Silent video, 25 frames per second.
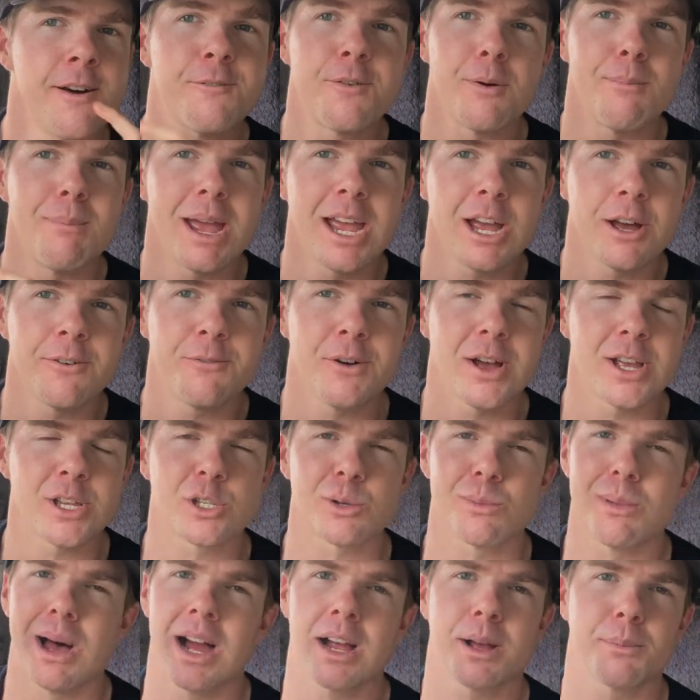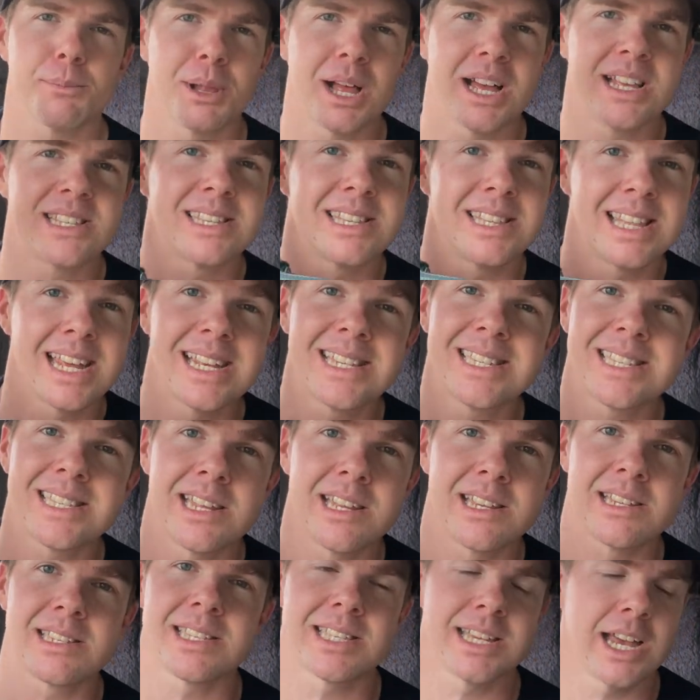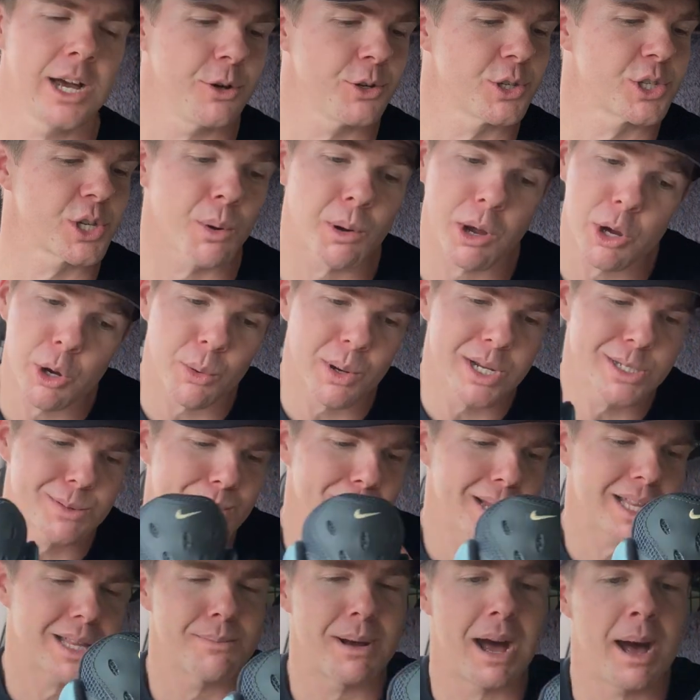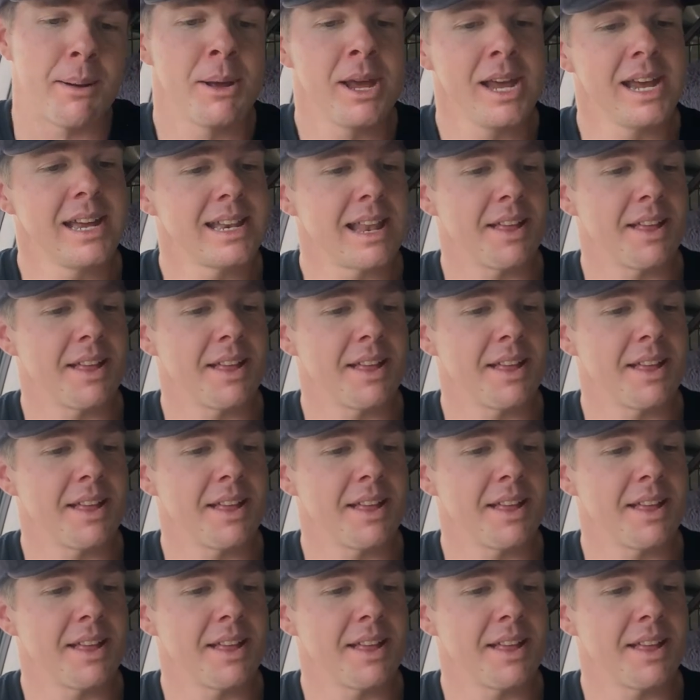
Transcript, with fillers: For me on Facebook Marketplace, these things sell, so I always pick them up.